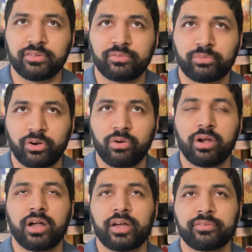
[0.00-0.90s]

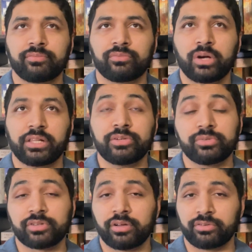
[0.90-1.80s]
Rohan while he
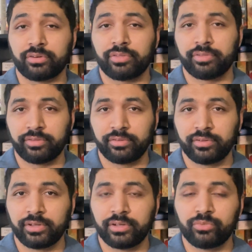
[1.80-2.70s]
was on Earth,
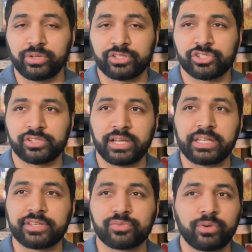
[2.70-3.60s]
which I
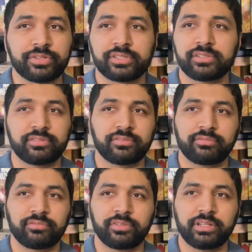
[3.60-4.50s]
guess wasn't
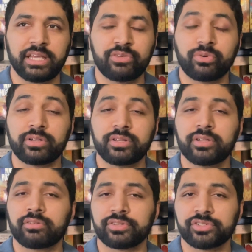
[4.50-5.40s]
anywhere
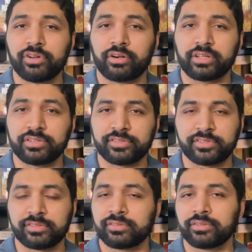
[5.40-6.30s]
near as dark
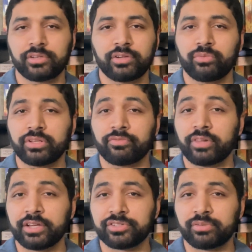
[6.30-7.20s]
as when he
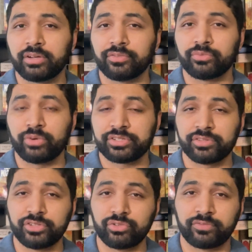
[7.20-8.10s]
flies around the rest of the
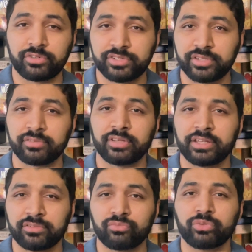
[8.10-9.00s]
universe
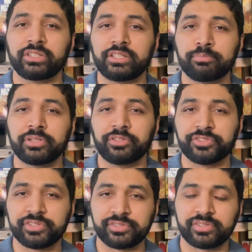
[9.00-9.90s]
and really builds
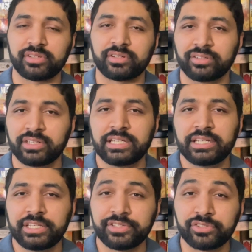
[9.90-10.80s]

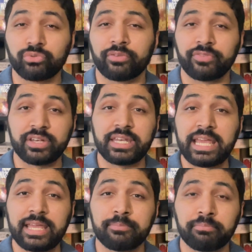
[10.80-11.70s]
his Griffin
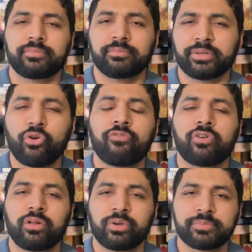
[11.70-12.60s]
name. But
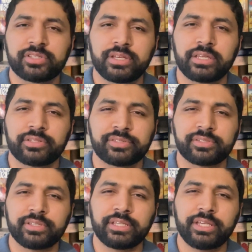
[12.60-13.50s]
overall, what I'm saying is
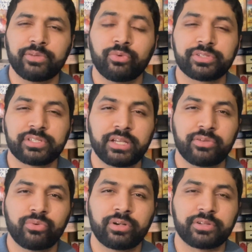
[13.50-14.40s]
it wasn't
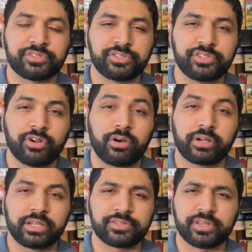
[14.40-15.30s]
anywhere as
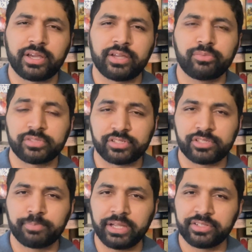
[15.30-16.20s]
dark as I was
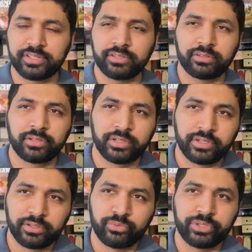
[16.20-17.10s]
expecting,
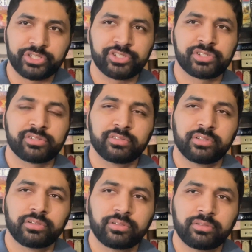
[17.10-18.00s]
which
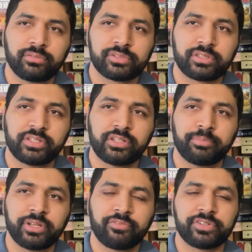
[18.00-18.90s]
was a little
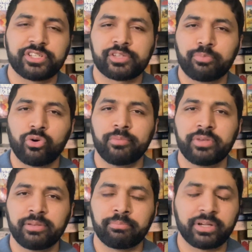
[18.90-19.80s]
bit of a
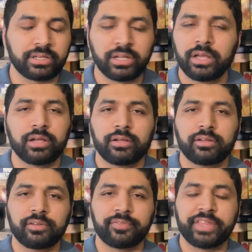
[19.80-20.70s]
disappointment, but
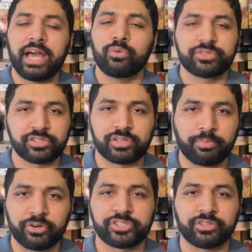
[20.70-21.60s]
that was just a
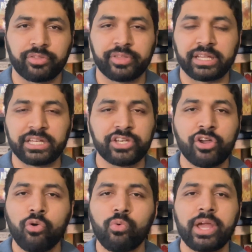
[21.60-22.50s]
personal thing. In
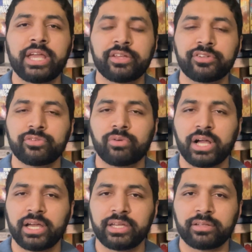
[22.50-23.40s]
no way
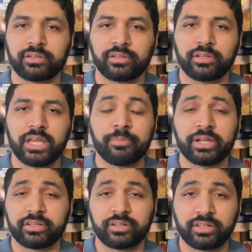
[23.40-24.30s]
am I
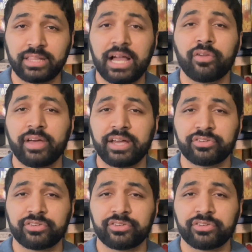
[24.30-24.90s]
going to allow that